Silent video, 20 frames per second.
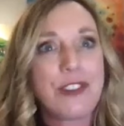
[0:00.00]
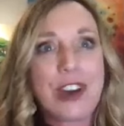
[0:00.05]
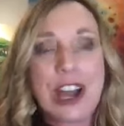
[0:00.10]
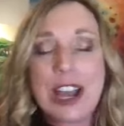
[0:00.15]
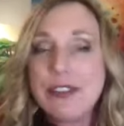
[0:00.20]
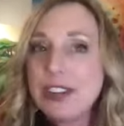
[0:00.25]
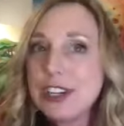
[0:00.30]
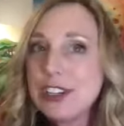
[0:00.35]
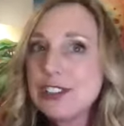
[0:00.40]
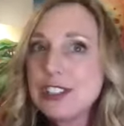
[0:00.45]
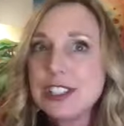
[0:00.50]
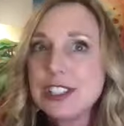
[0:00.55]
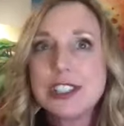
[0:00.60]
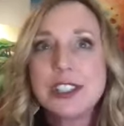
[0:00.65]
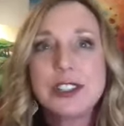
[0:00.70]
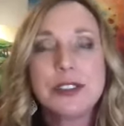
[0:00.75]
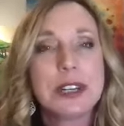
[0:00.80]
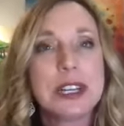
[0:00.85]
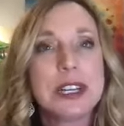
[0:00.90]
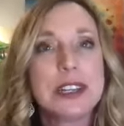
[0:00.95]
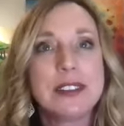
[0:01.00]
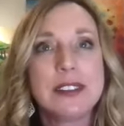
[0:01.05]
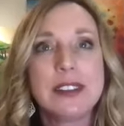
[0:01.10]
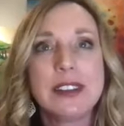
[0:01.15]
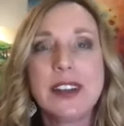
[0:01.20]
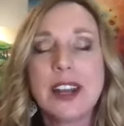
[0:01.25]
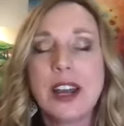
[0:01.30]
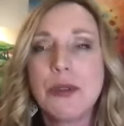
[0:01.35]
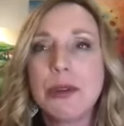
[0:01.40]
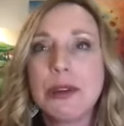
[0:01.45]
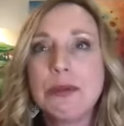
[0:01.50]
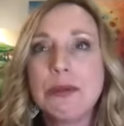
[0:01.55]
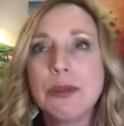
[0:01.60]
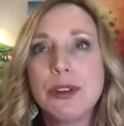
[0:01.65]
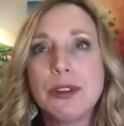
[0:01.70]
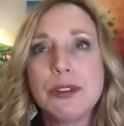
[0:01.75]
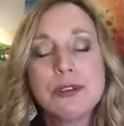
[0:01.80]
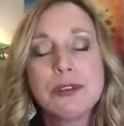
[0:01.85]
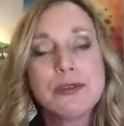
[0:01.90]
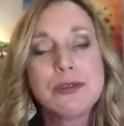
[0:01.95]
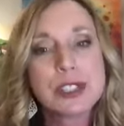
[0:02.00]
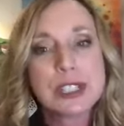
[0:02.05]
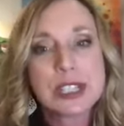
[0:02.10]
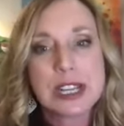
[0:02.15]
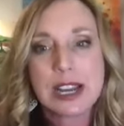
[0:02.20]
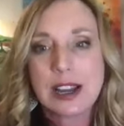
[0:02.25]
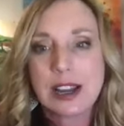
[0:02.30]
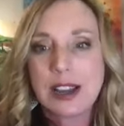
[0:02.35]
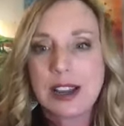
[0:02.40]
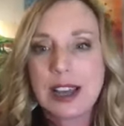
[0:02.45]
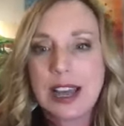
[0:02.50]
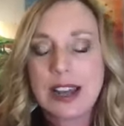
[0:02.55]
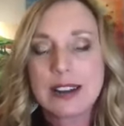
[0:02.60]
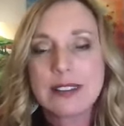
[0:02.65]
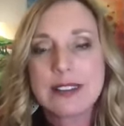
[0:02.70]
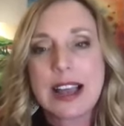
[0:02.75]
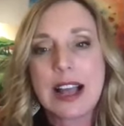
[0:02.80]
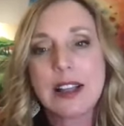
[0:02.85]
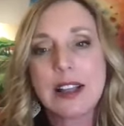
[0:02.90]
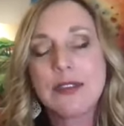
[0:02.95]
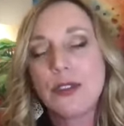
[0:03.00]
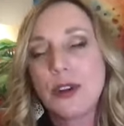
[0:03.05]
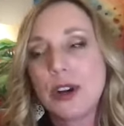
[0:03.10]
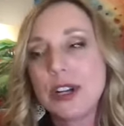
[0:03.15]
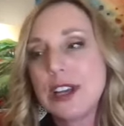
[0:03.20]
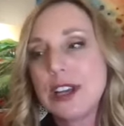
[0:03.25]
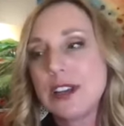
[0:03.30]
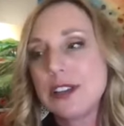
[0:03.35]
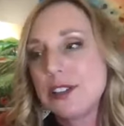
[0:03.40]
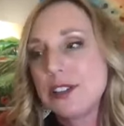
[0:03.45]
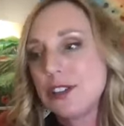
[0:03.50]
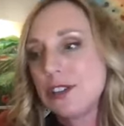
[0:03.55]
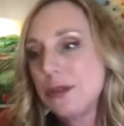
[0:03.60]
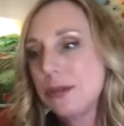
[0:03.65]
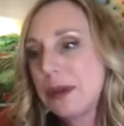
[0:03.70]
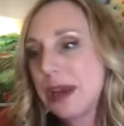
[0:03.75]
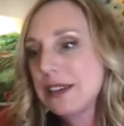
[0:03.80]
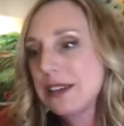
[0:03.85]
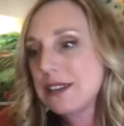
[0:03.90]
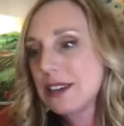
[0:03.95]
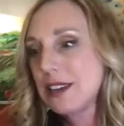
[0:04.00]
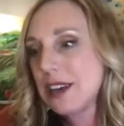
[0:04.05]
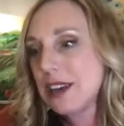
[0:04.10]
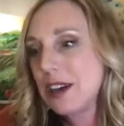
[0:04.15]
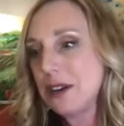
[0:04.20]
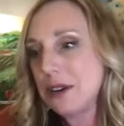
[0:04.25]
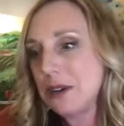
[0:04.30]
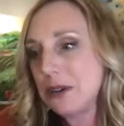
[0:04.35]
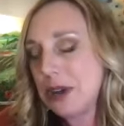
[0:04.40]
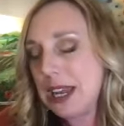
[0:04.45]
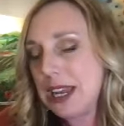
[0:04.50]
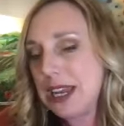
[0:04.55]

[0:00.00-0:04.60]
5 years into it, you know, we moved out of California to New Mexico,